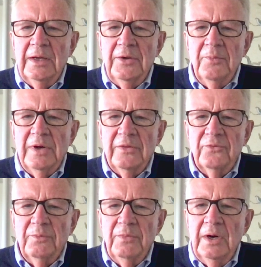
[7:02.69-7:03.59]
And a
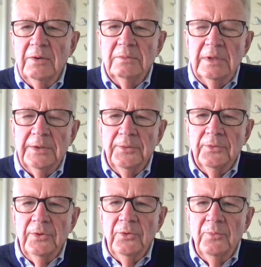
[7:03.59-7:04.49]
month from now, I
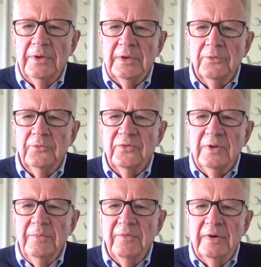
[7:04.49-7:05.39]
don't know, but it could
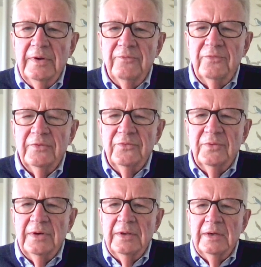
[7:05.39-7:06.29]
still be very different.
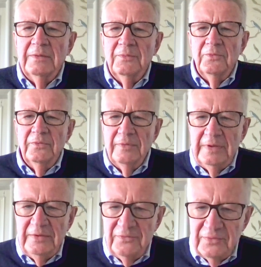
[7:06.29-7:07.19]
So
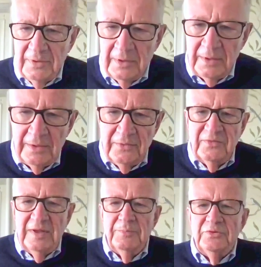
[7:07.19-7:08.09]
these
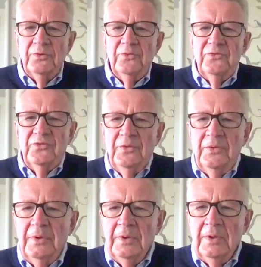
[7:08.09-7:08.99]
snapshots
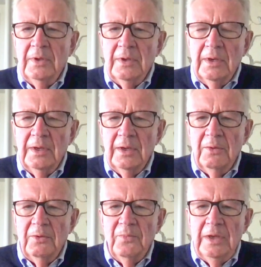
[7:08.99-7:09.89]

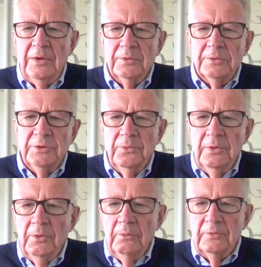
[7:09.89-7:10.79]
may not show
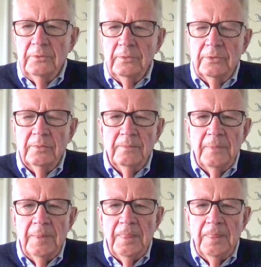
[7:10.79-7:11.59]
the whole truth.